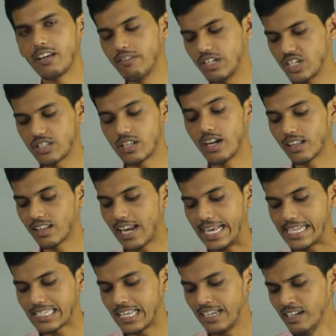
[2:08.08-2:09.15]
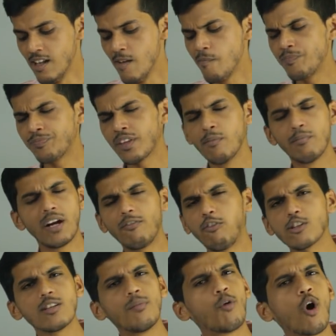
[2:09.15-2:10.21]
which is another nice thing. But for
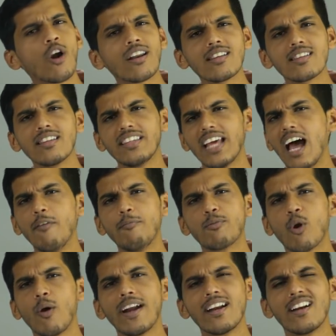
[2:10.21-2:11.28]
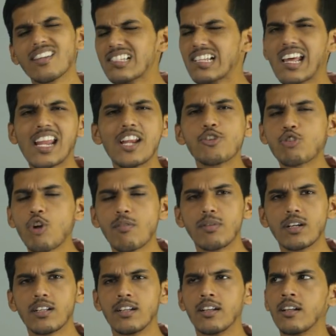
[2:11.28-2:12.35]
some odd reason, they have provided a screenshot
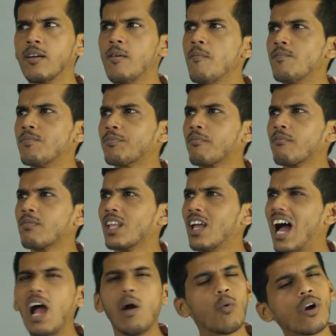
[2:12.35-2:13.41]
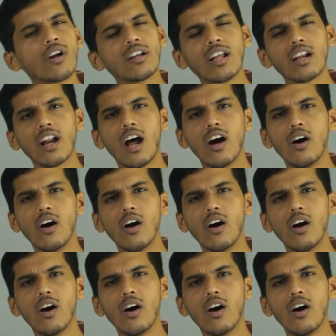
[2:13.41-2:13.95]
button. I wonder